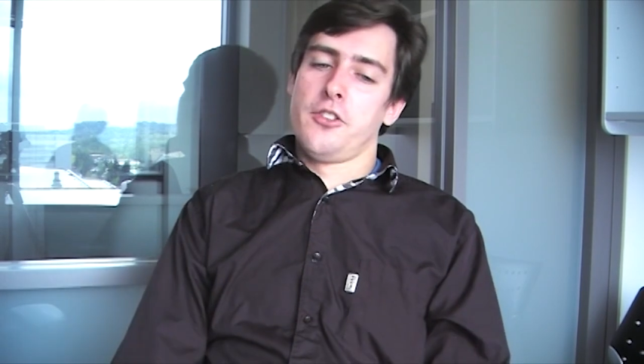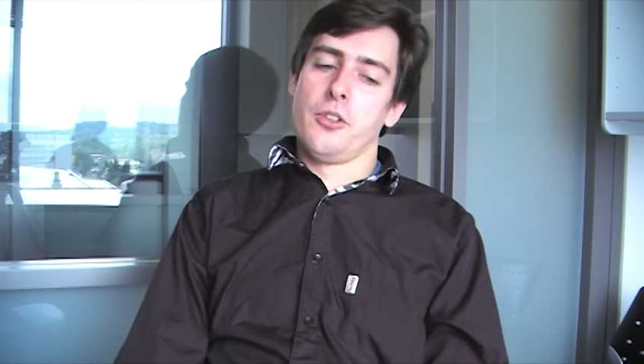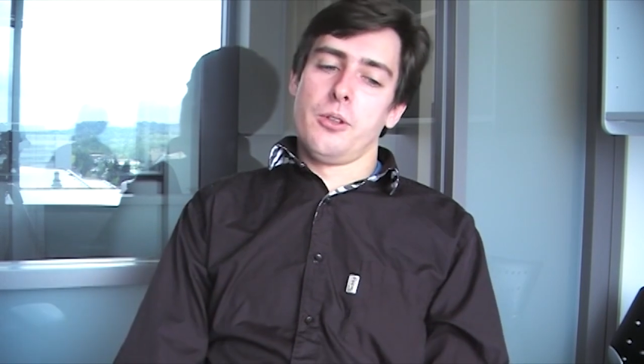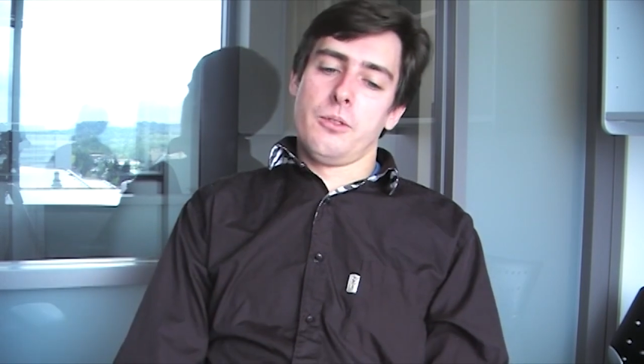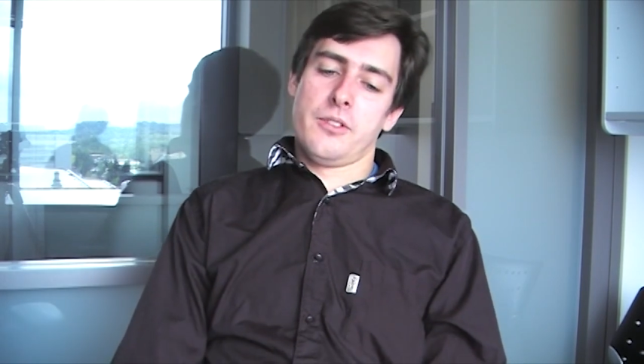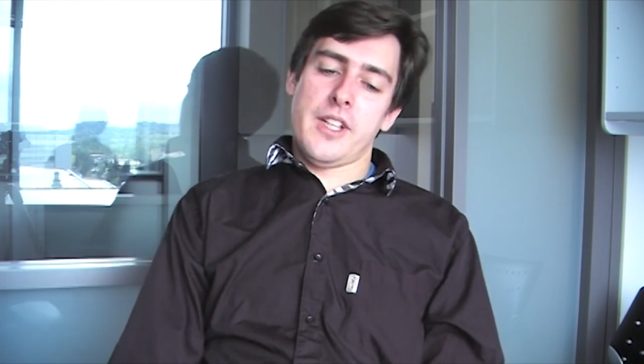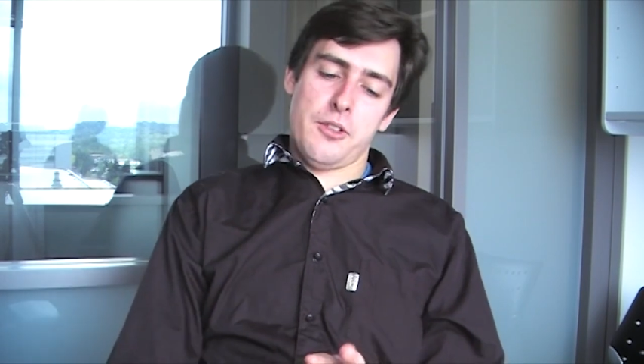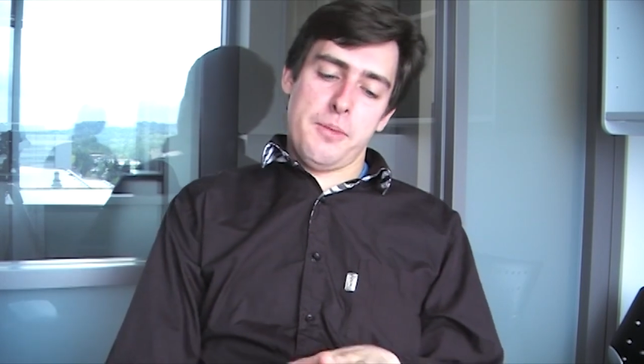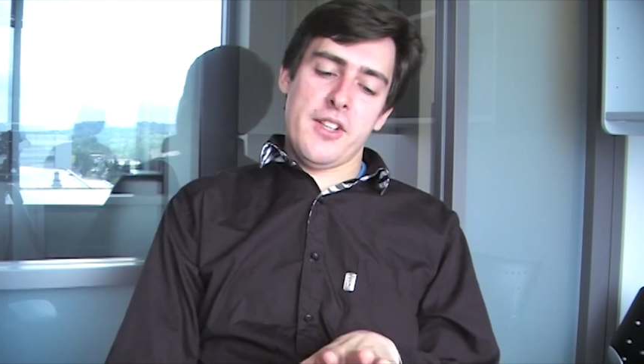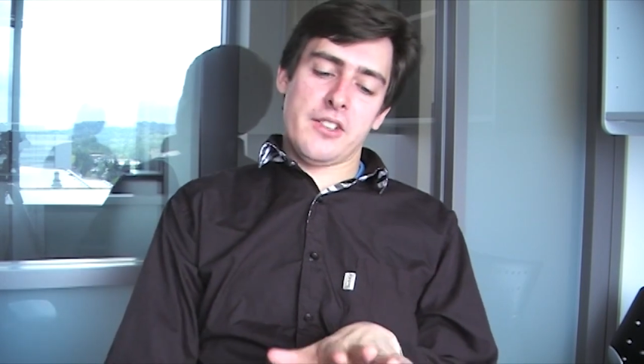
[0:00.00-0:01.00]
So
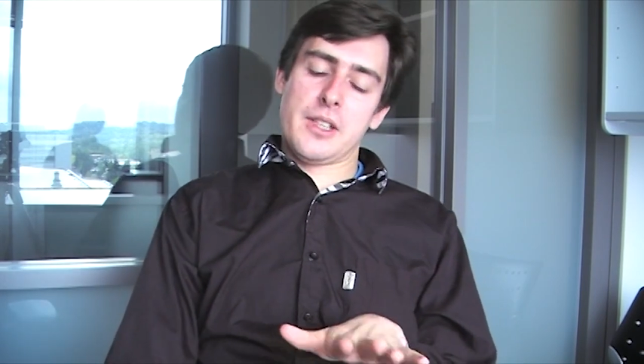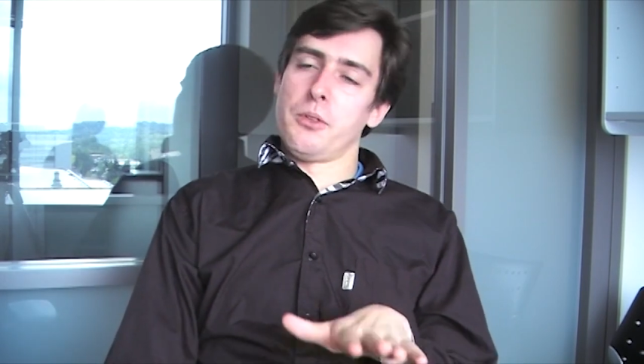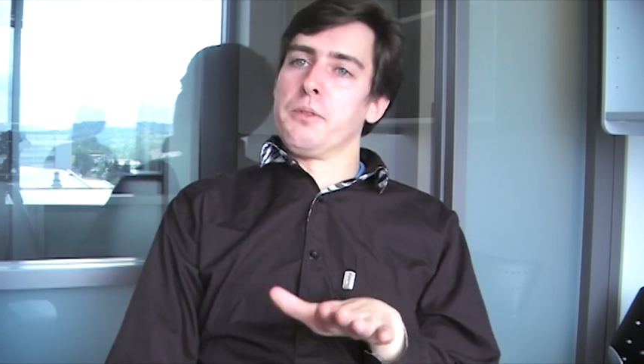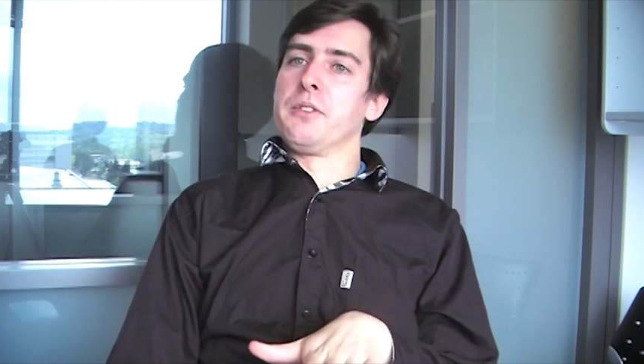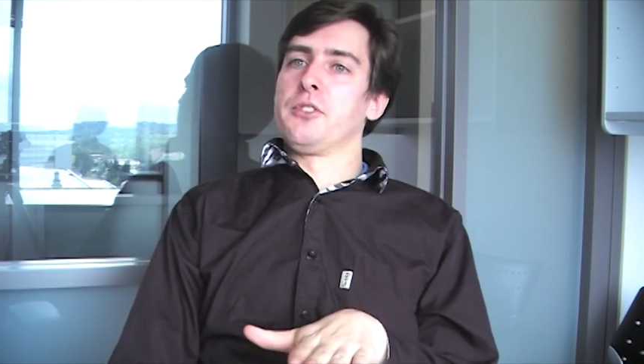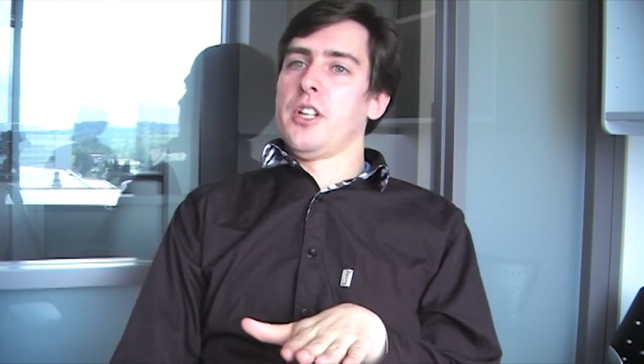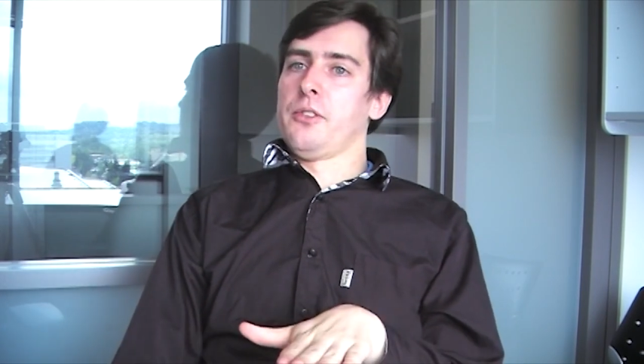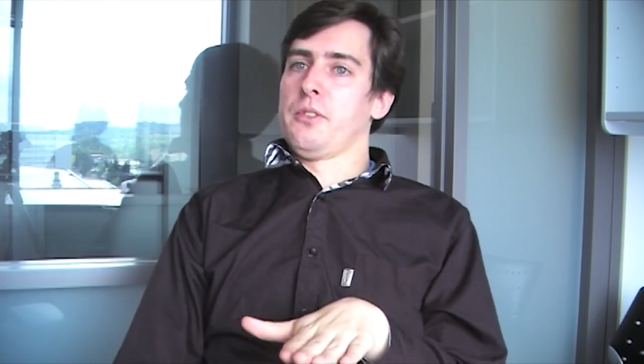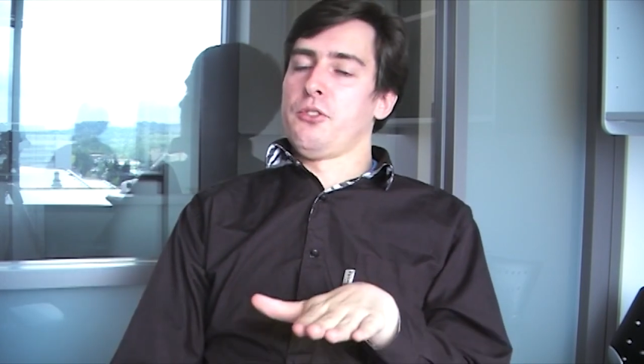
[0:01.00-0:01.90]
that's basically what we've done.